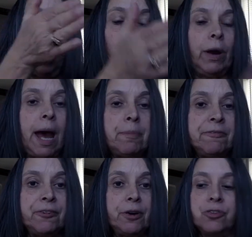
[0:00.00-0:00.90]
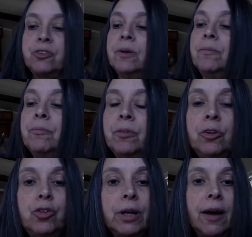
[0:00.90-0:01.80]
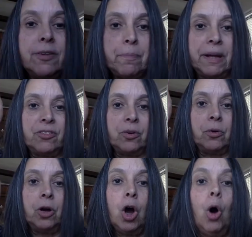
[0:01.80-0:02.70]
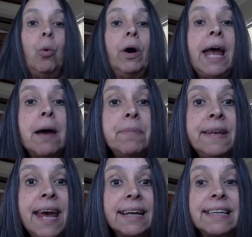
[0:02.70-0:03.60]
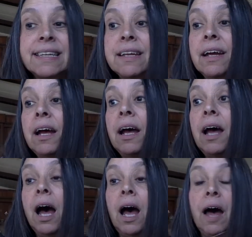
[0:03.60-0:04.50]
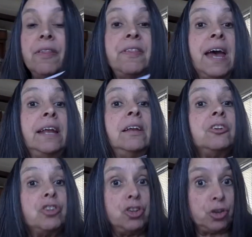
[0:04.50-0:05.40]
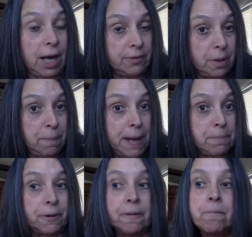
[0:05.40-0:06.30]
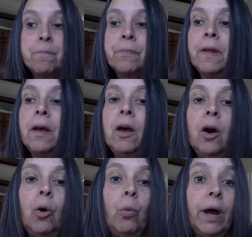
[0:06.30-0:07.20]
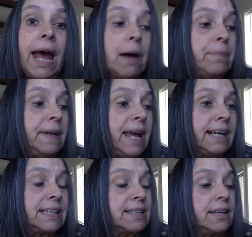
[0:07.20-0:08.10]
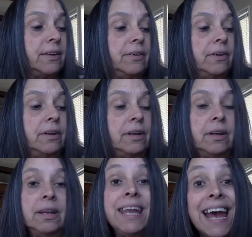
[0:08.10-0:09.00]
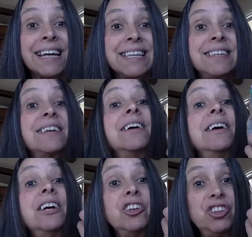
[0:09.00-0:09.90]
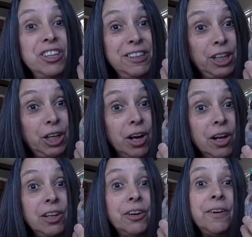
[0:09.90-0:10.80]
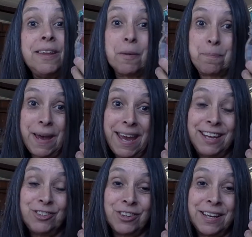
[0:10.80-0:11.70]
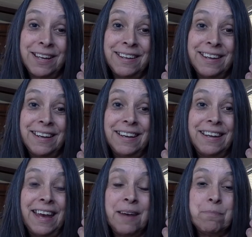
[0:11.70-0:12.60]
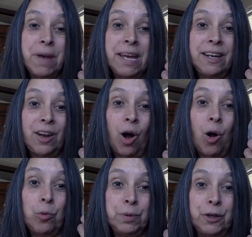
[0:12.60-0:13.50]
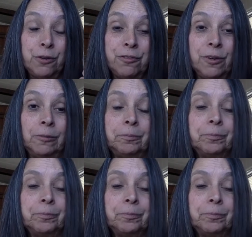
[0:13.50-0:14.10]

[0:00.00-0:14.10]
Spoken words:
What happened first? Took out the pencil. What happened next? Then she took out the paper. What happened next? Next, she colored the page in and made it all beautiful.